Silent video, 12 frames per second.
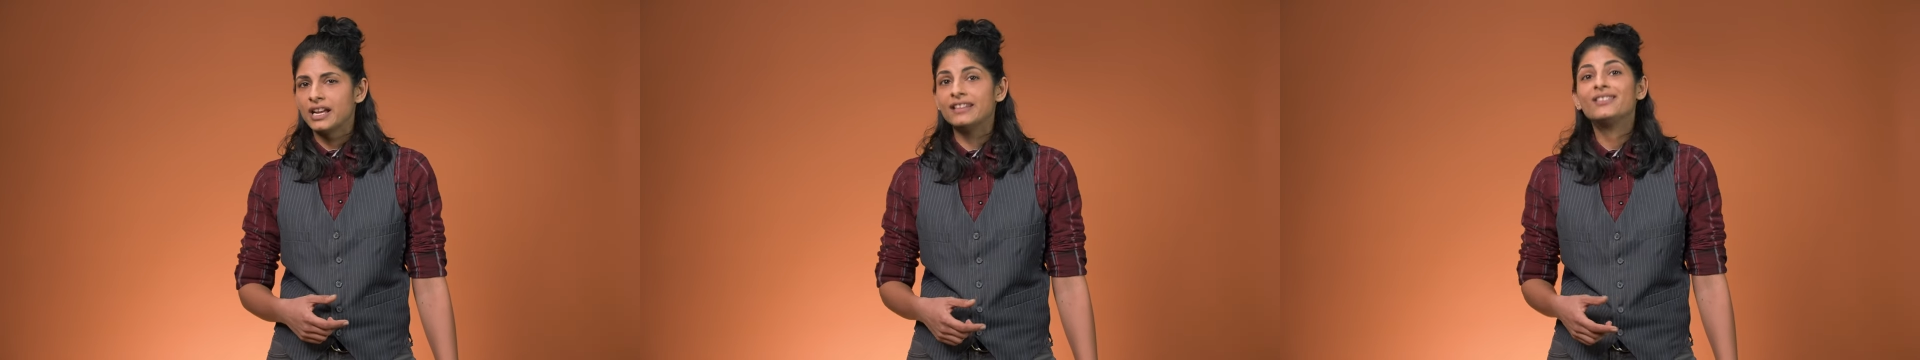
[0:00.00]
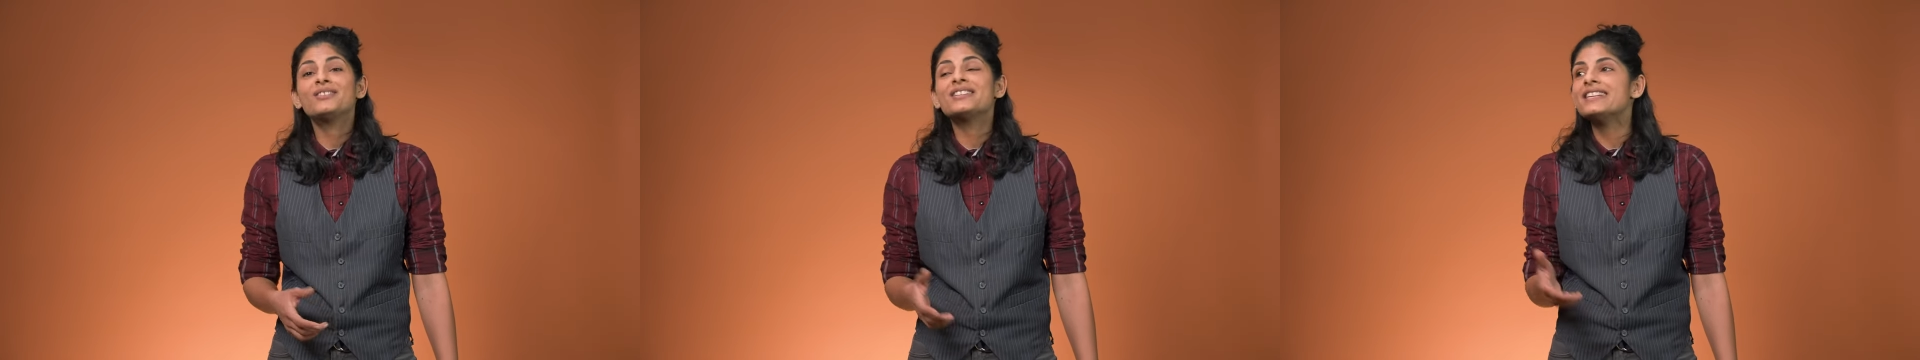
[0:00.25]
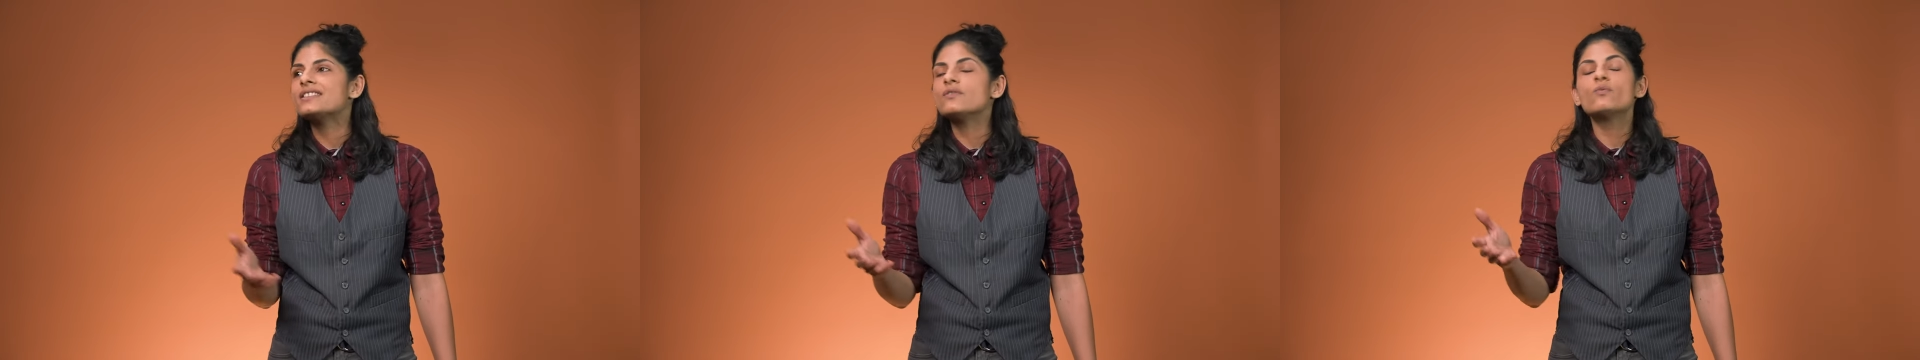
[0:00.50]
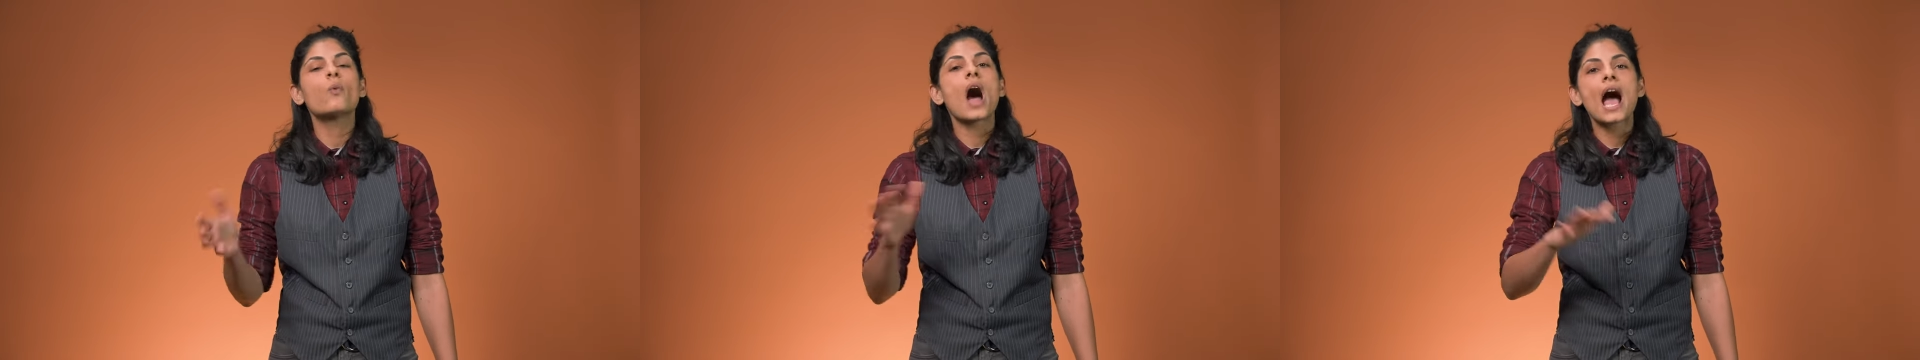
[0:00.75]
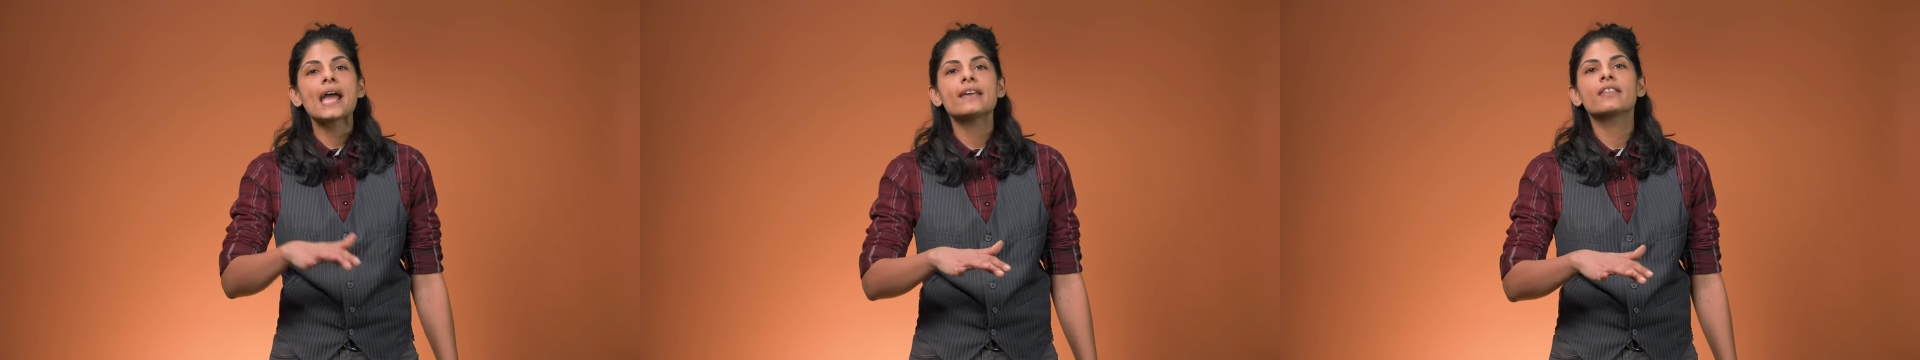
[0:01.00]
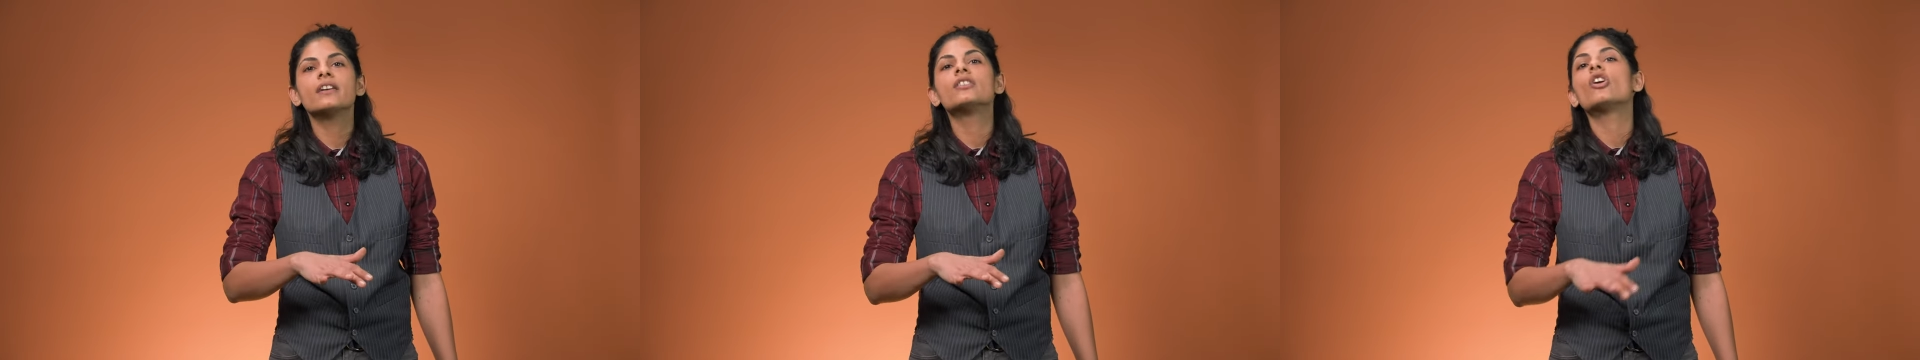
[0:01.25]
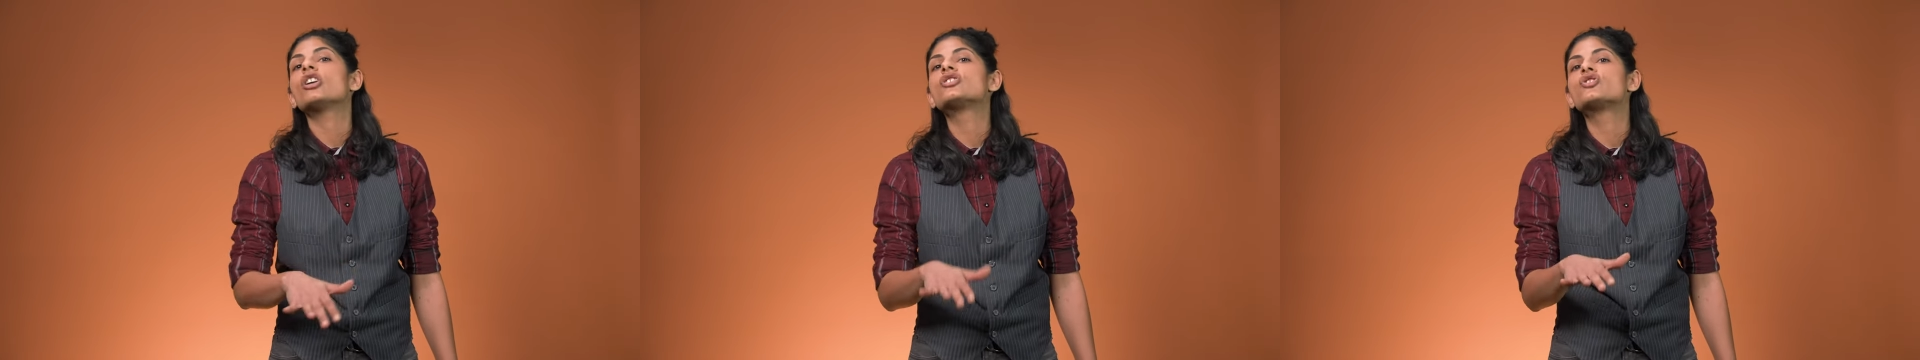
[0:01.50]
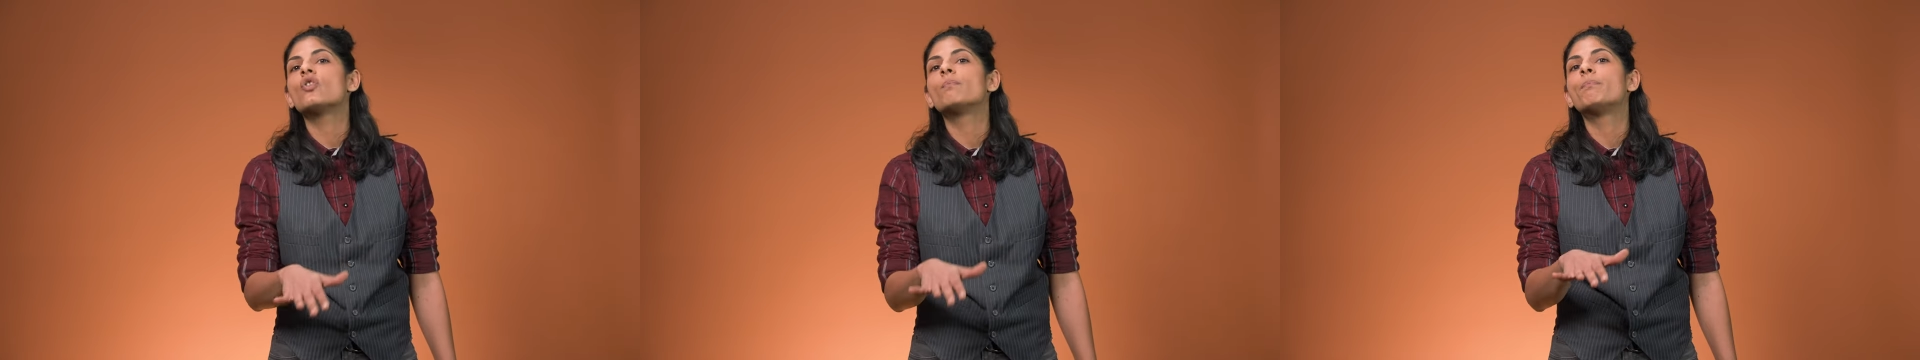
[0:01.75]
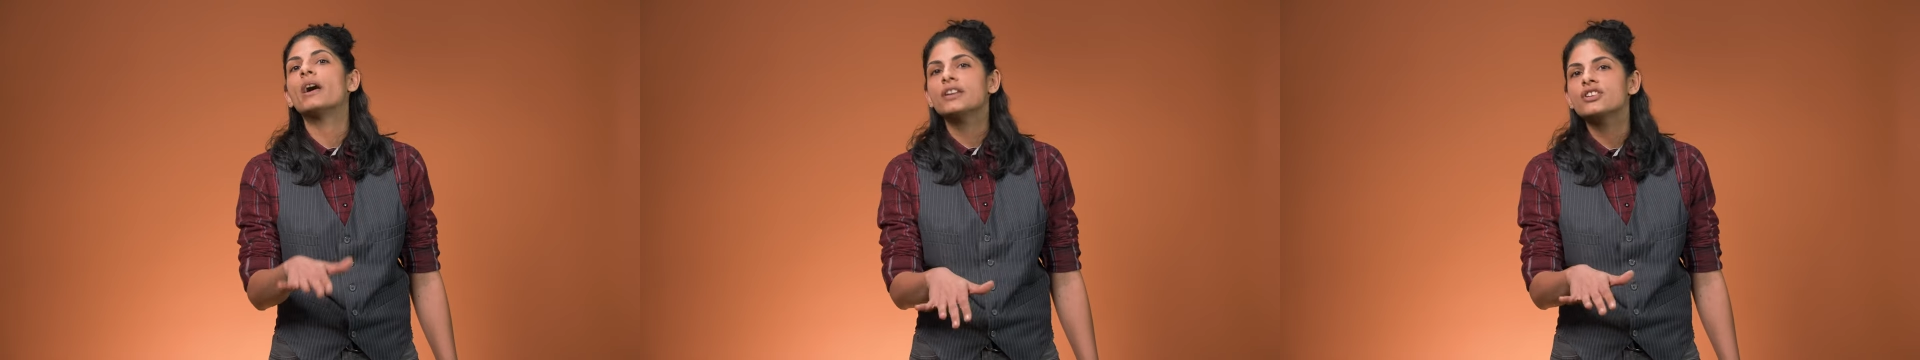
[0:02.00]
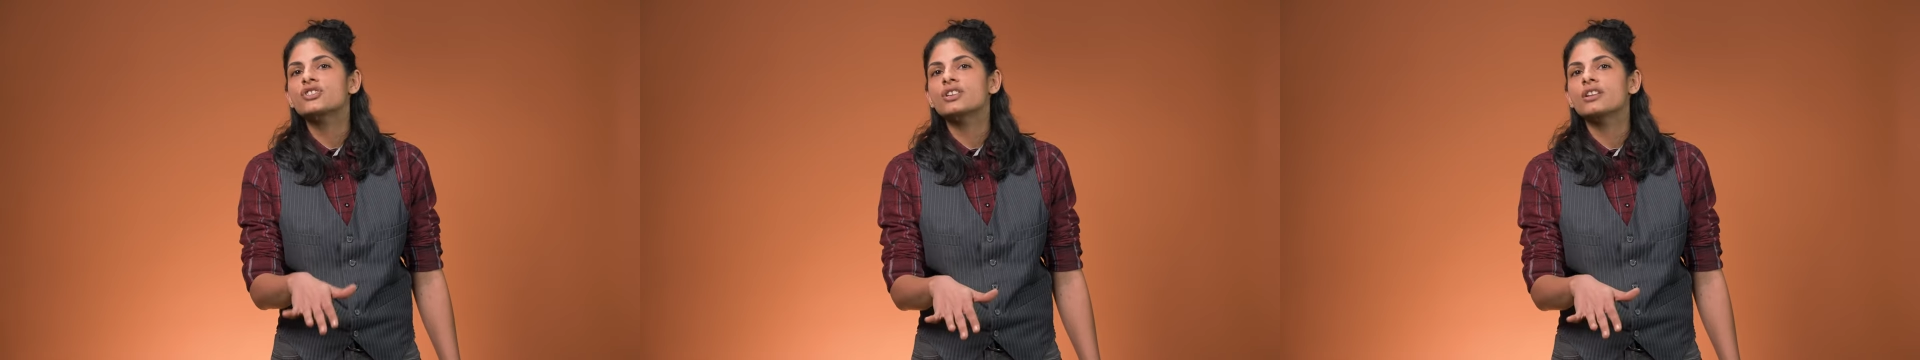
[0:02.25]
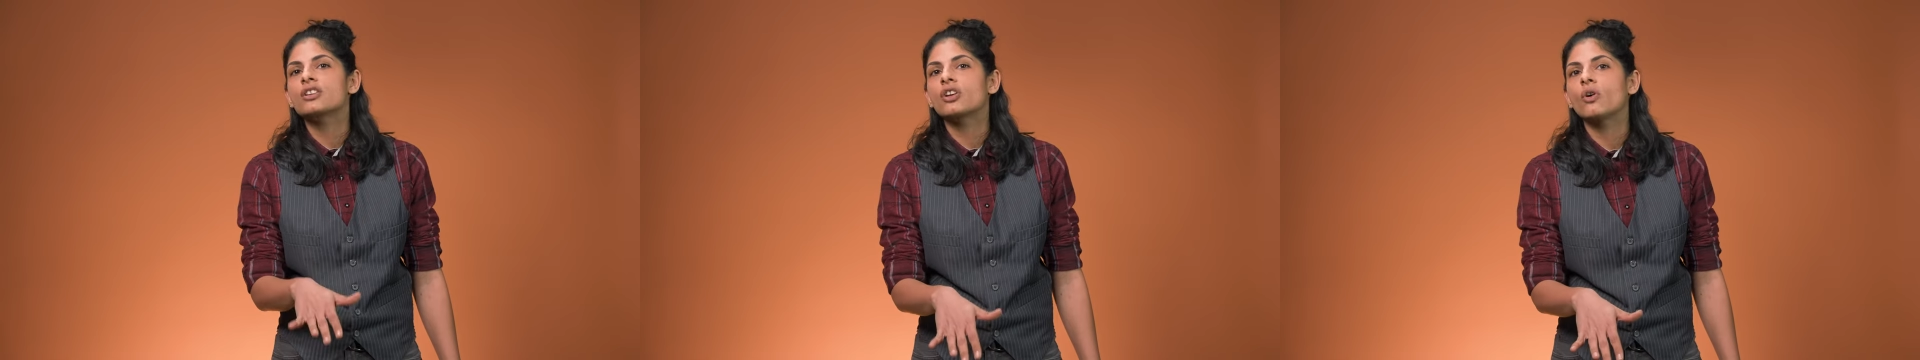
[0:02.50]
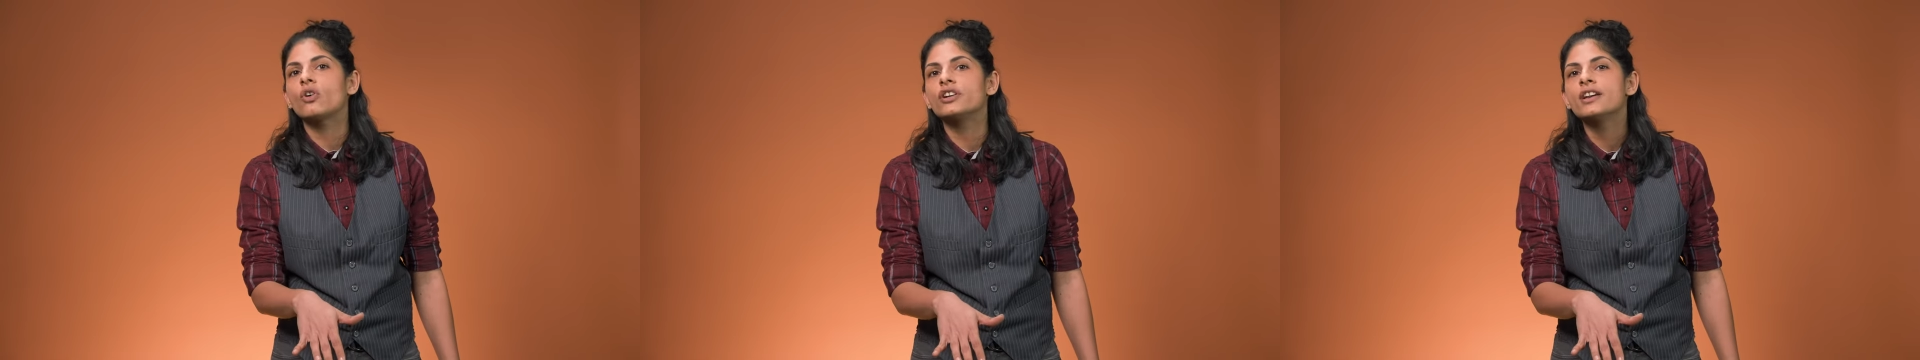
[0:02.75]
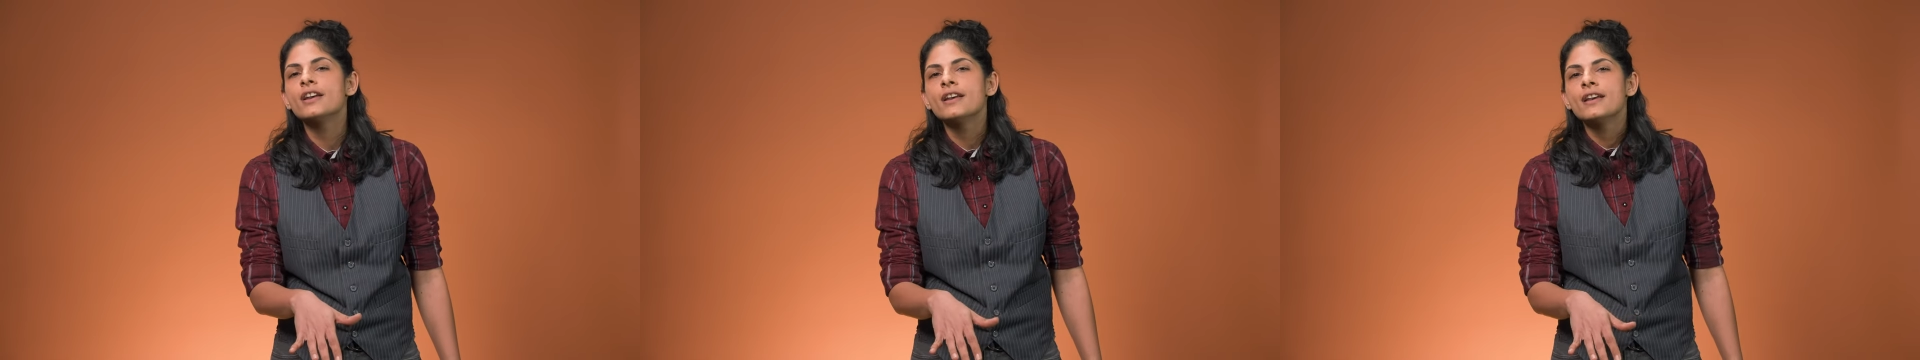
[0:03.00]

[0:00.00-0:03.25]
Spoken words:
And the reason why they are not so punished and cured